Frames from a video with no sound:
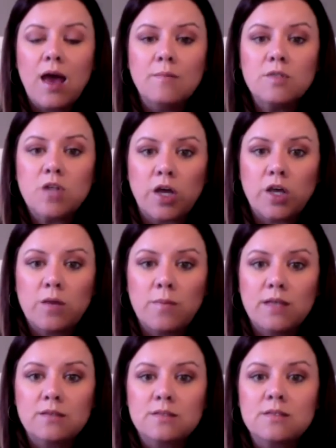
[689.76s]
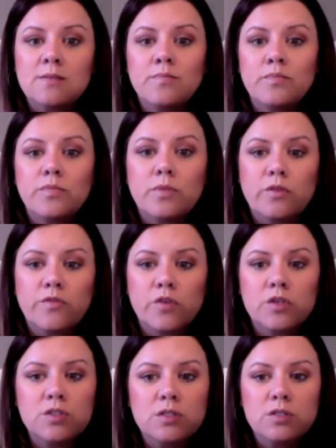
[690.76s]
documents. The
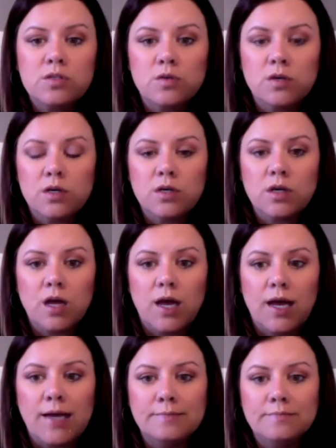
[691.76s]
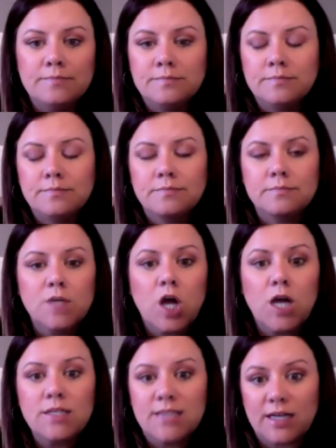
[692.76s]
first is your
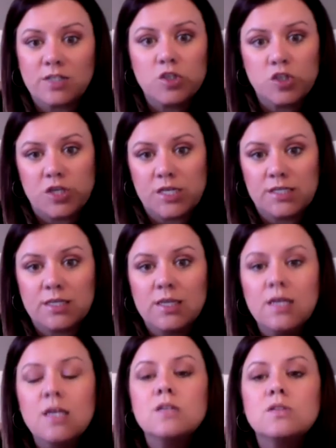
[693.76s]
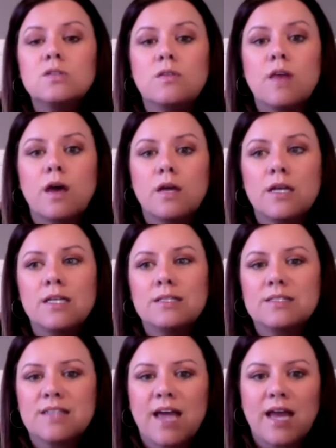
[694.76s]
contact sheet. And
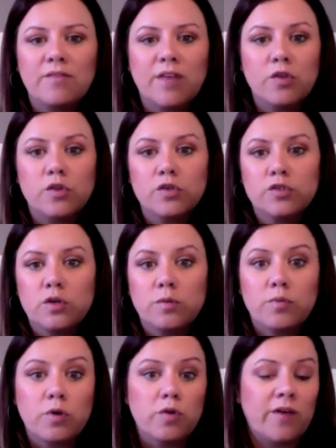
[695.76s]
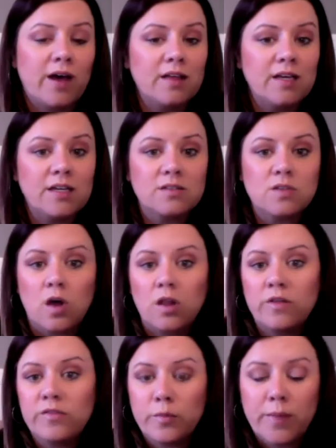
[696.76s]
it's kind of like their student profile. It gets all
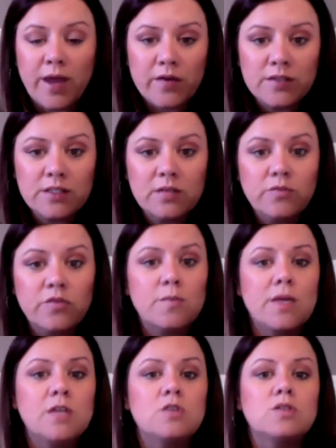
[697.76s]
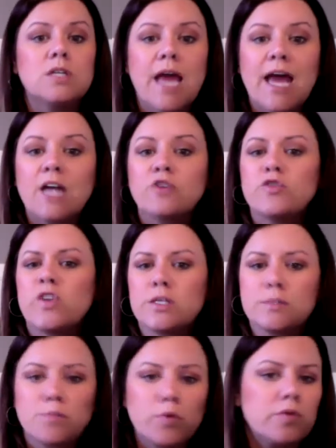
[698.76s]
of their parents' information,
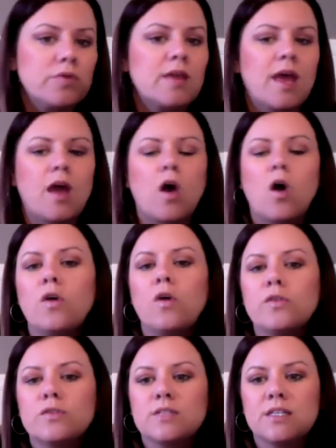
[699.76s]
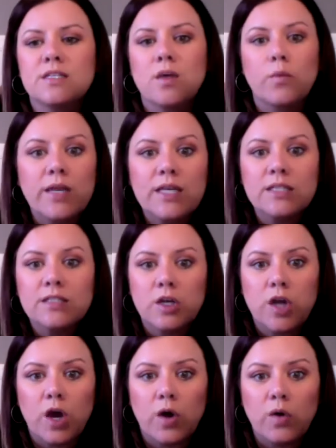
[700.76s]
address, birthday, all those things that we need to
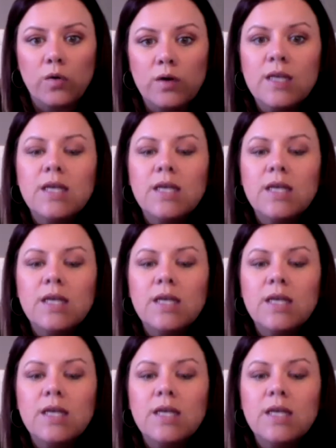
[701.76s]
know